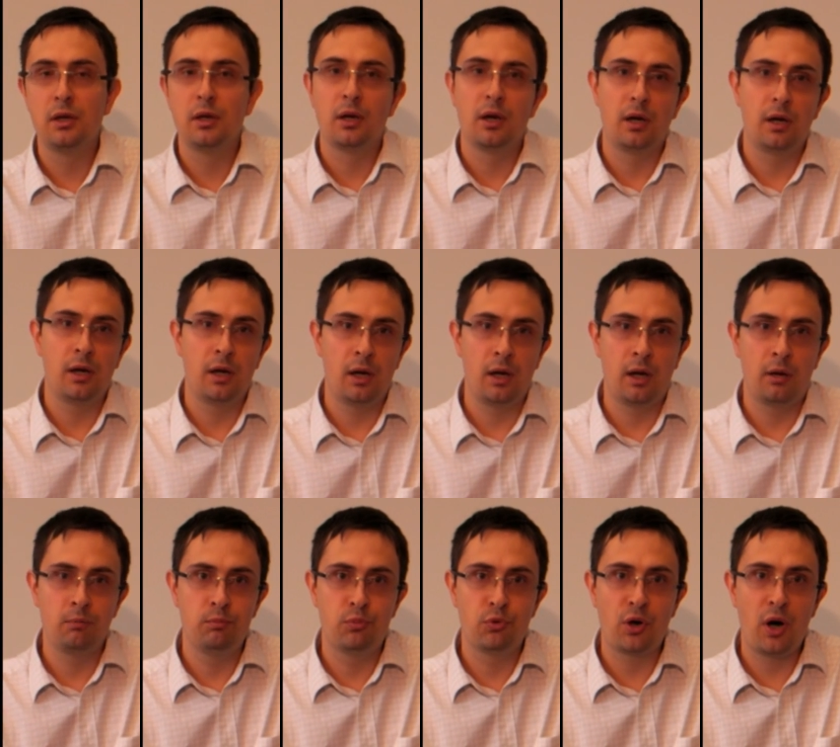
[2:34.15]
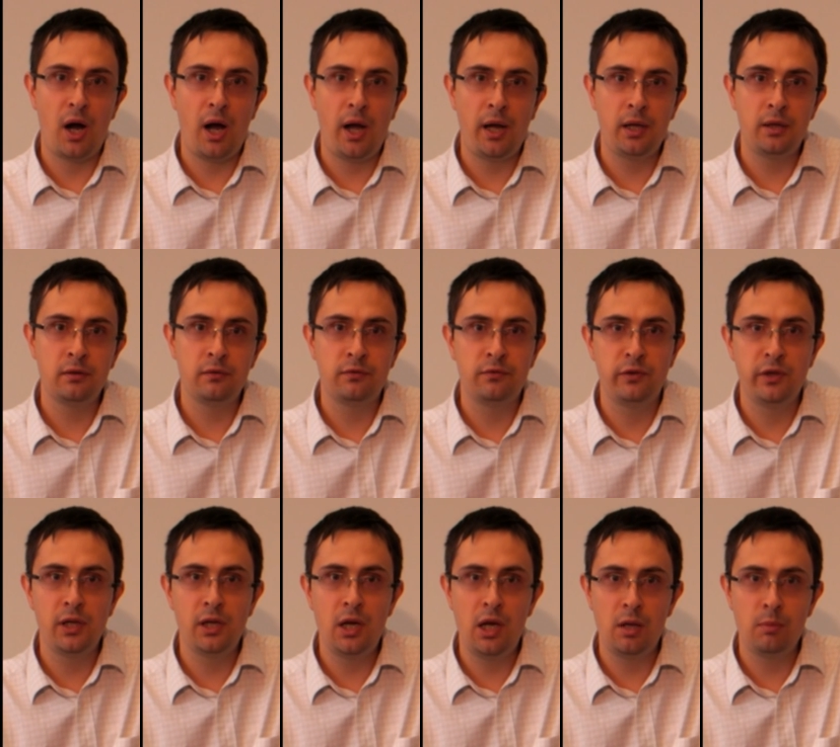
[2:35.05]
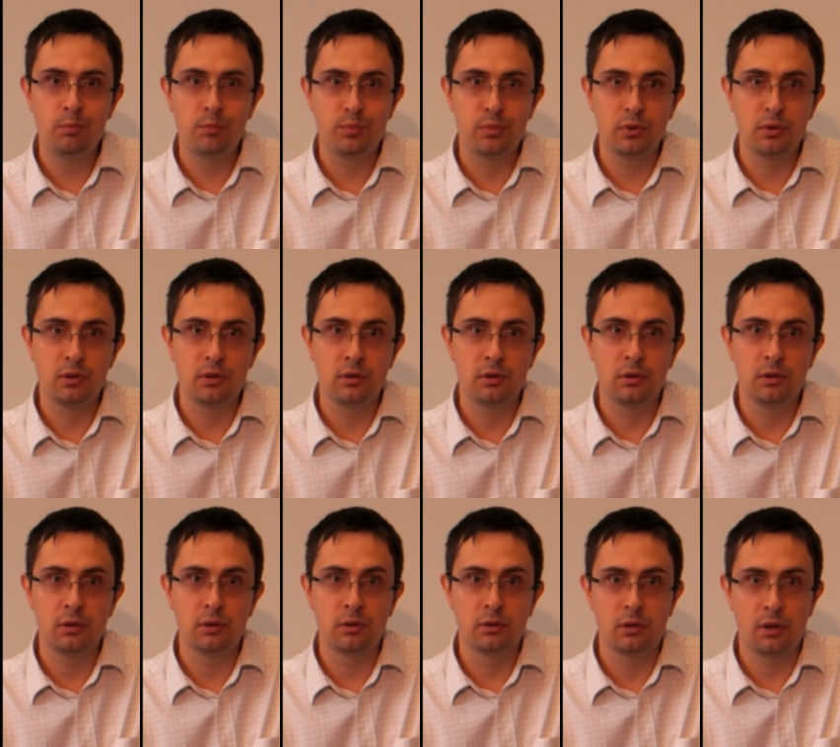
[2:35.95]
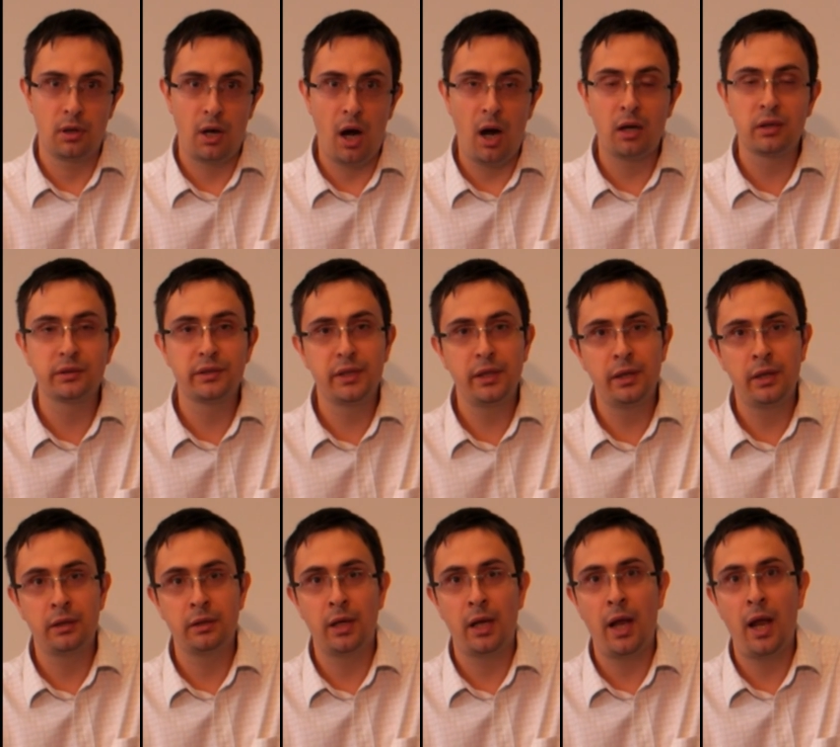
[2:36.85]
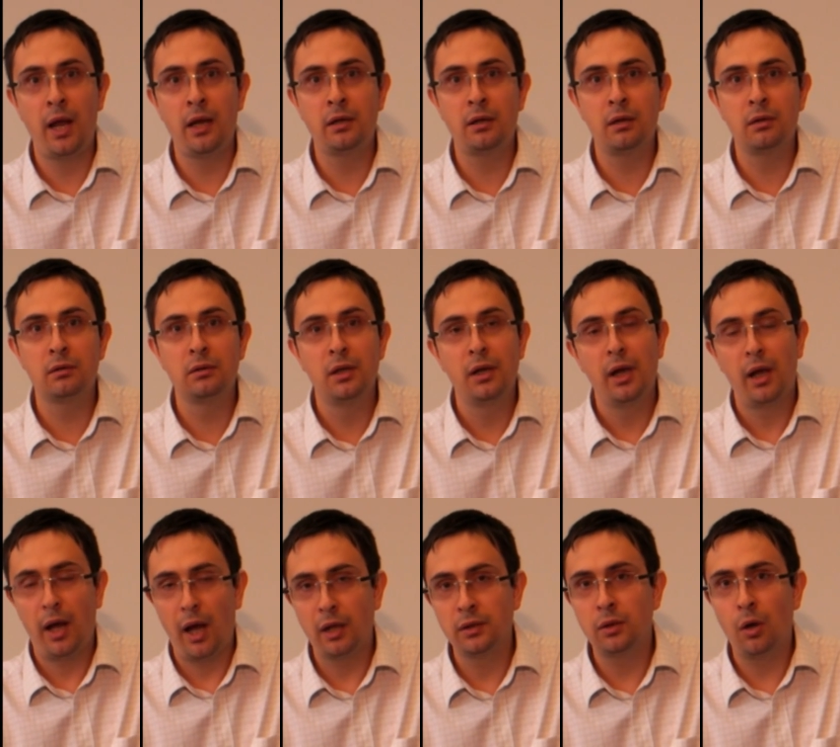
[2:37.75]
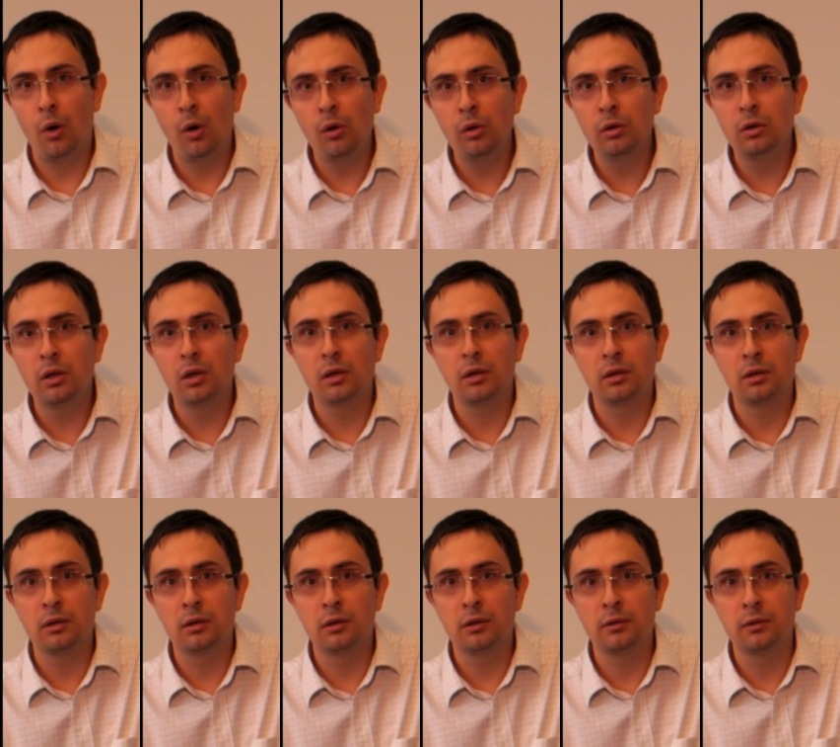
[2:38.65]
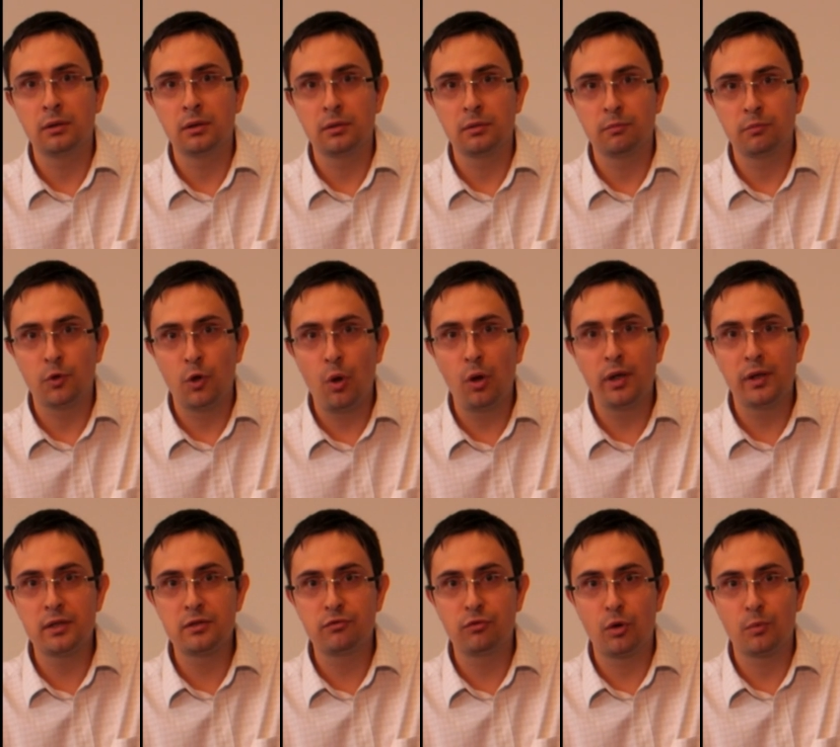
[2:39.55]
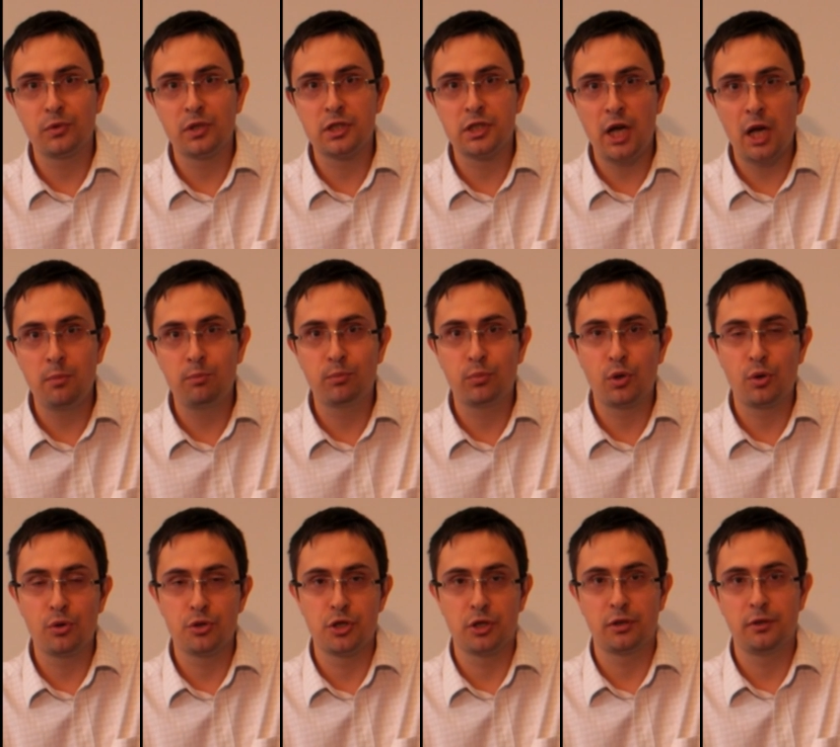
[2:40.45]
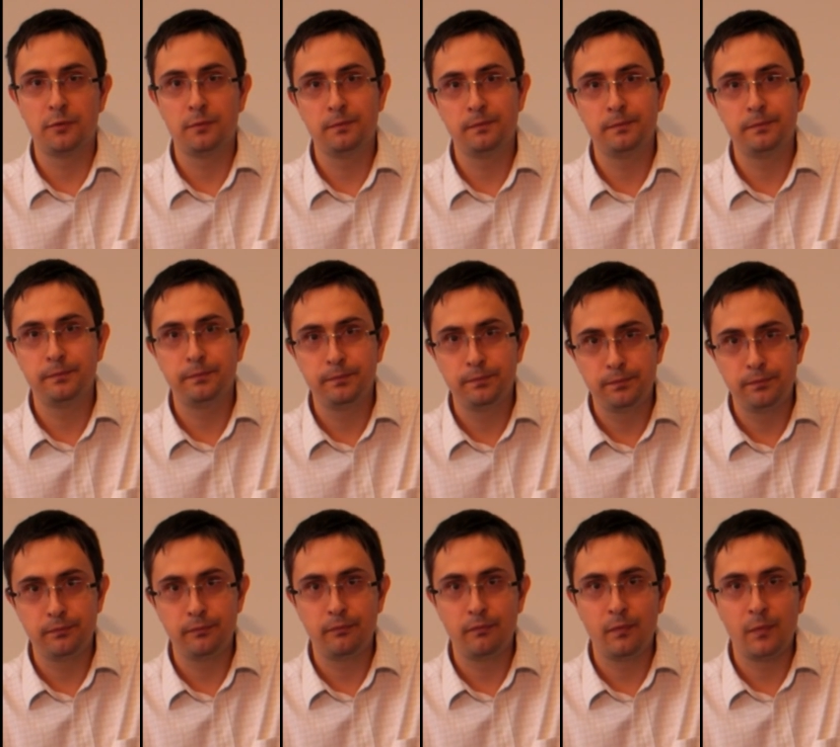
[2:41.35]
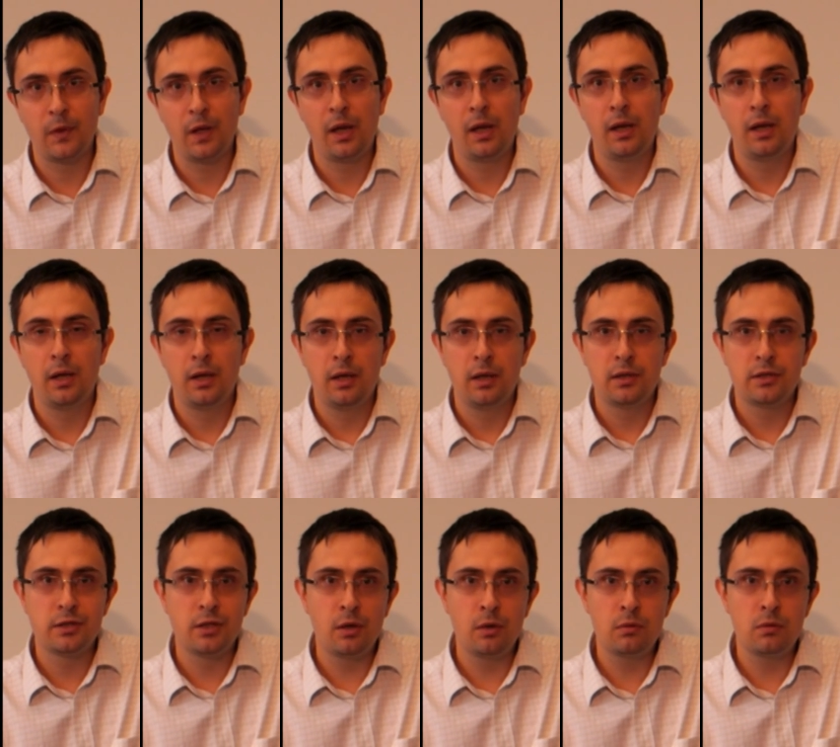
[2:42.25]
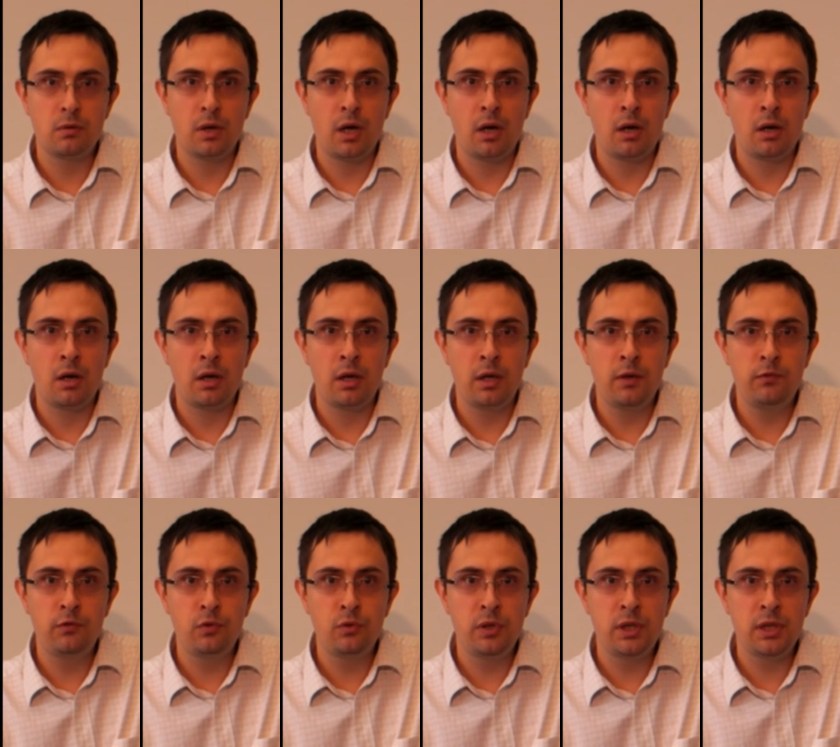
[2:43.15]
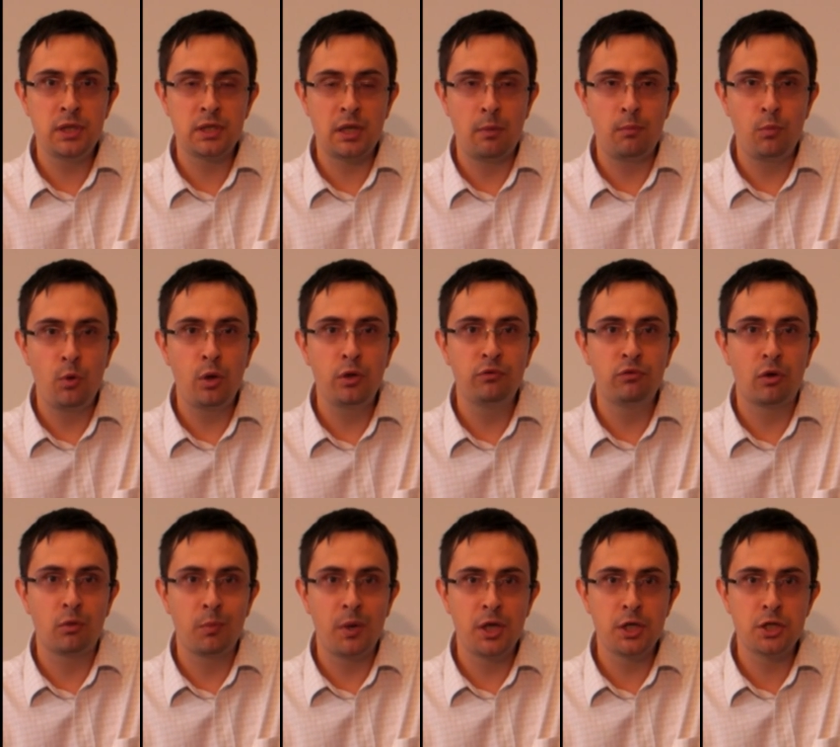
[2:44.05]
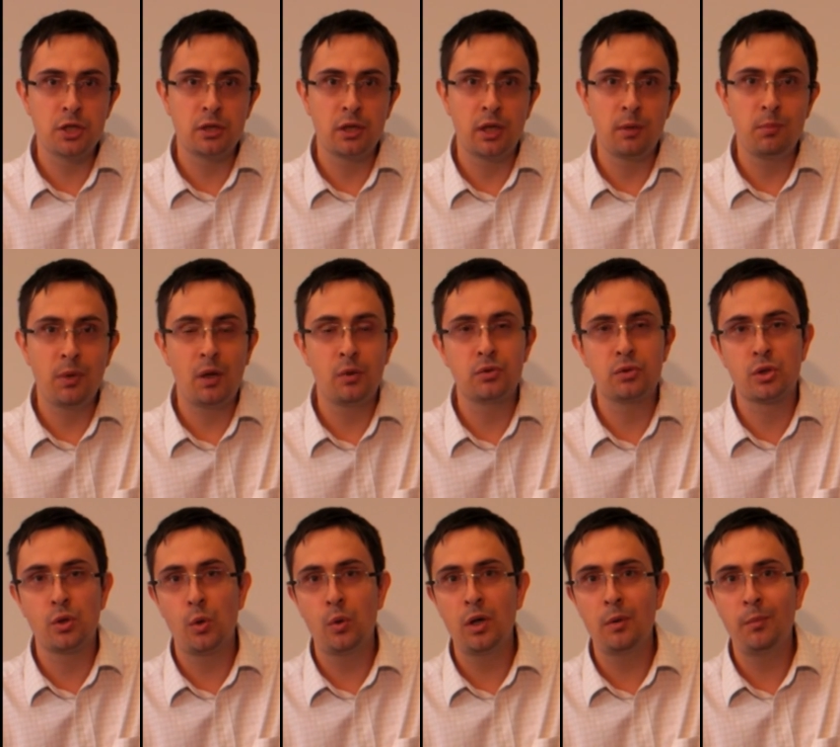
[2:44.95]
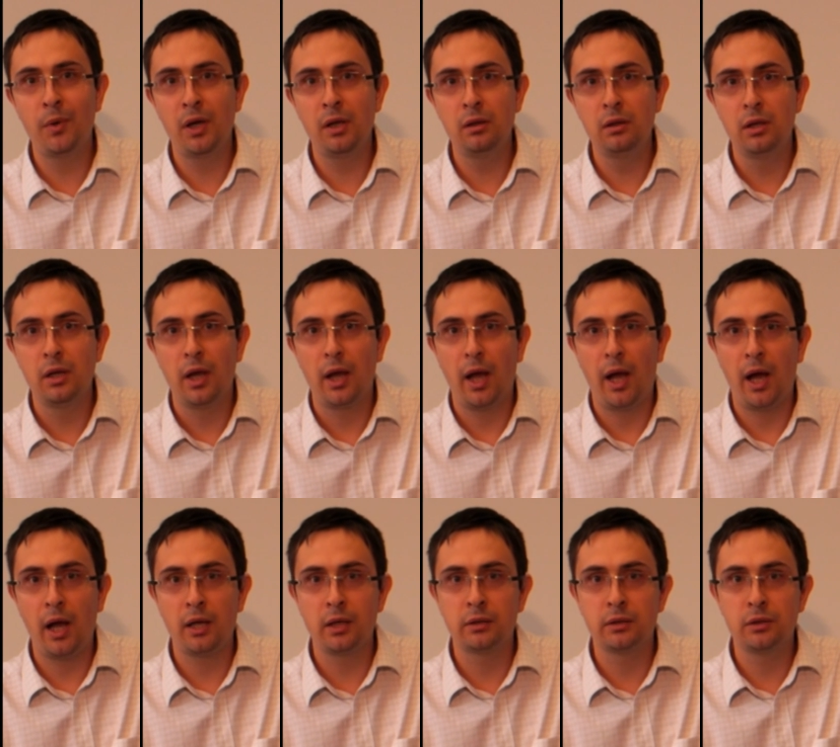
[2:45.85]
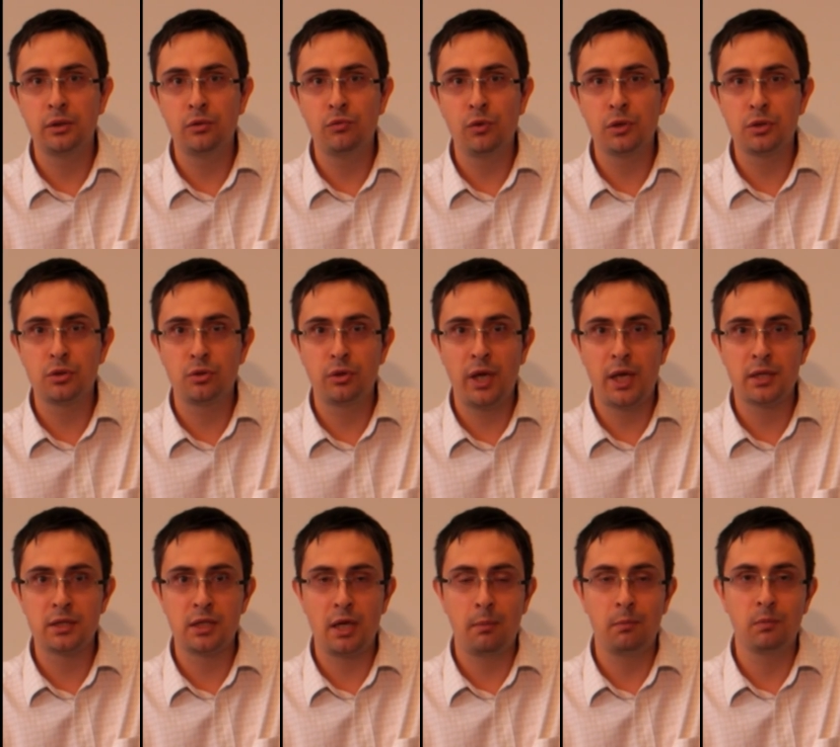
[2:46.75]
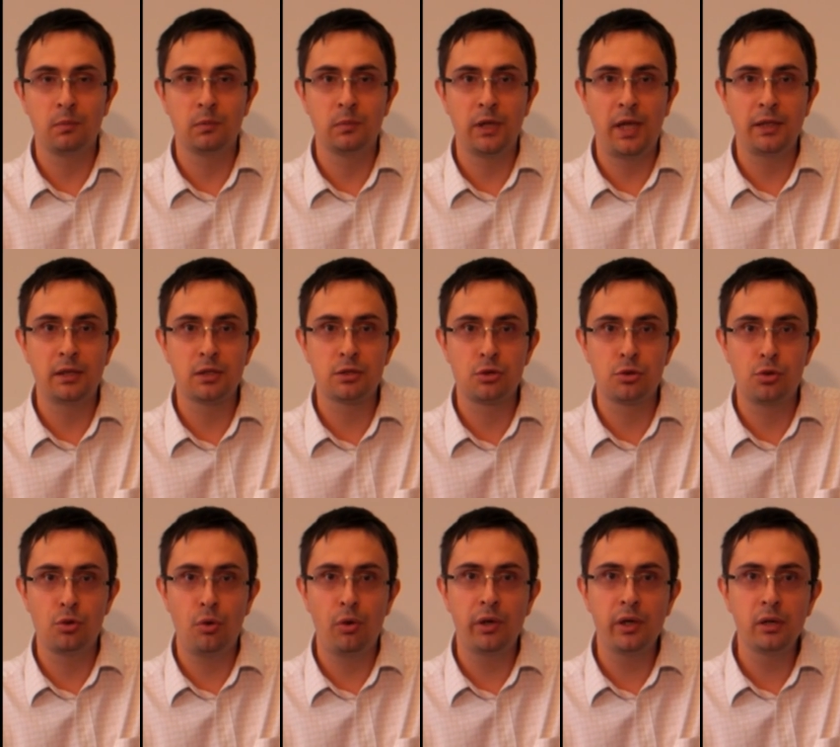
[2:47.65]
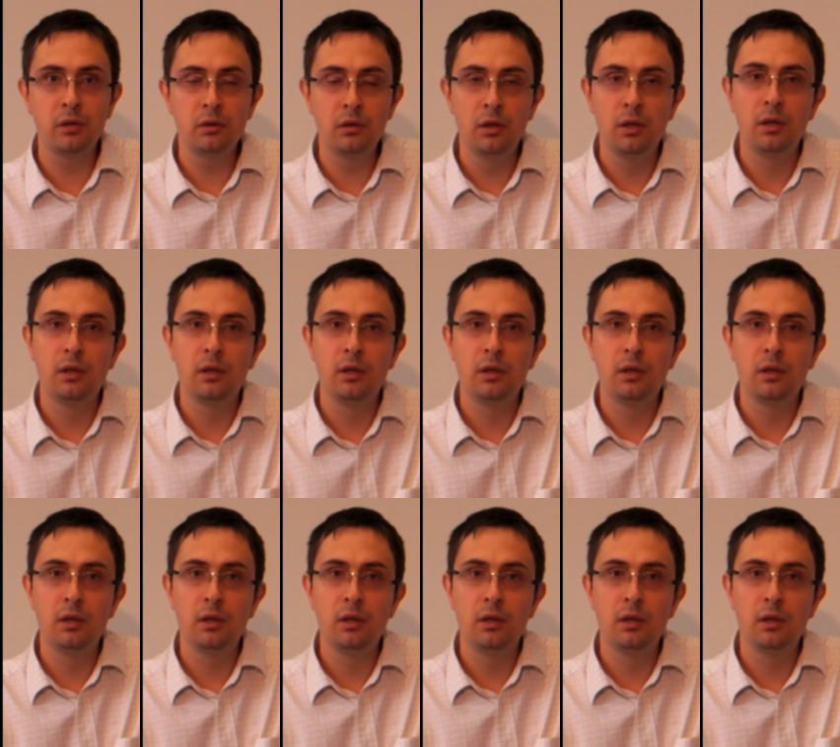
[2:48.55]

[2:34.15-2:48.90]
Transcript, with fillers: uh, Brian, Philip, uh, Arne, and Einar, and all uh, colleagues from the SHAPE project. So, if you need some more information about SoaML and you want to get some latest tutorial,